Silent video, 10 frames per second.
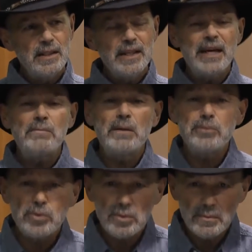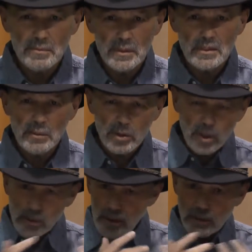came up to him as they were
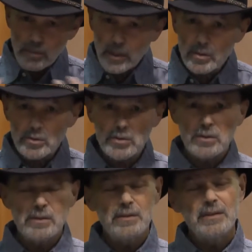loading the barrels.